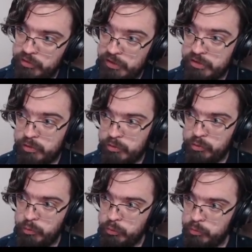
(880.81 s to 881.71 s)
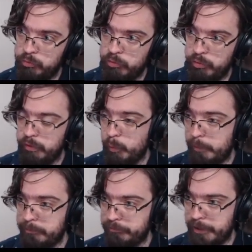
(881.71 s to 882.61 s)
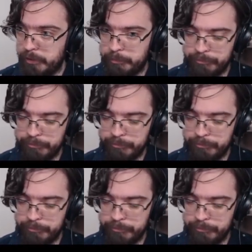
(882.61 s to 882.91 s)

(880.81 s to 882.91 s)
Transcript: disc 2 during the weapon raid.